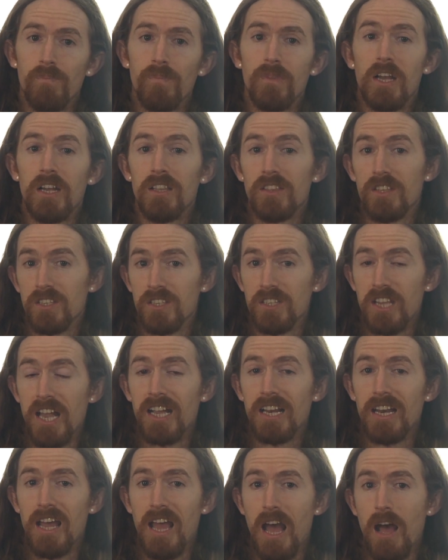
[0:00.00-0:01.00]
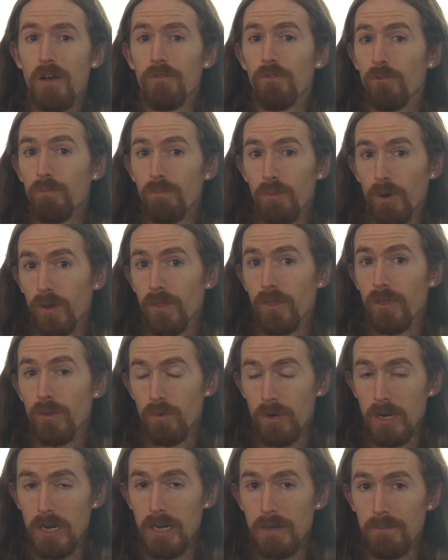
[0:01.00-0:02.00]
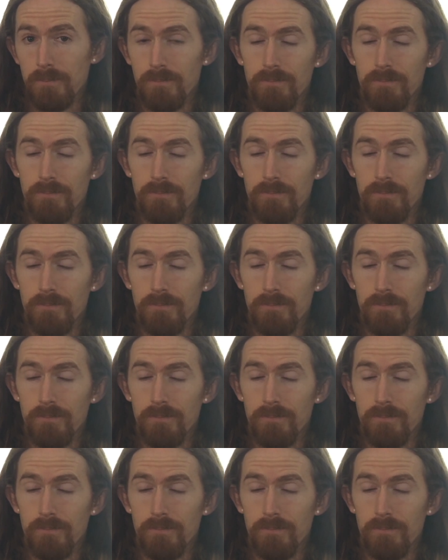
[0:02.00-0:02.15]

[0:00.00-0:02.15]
and the second half of book three.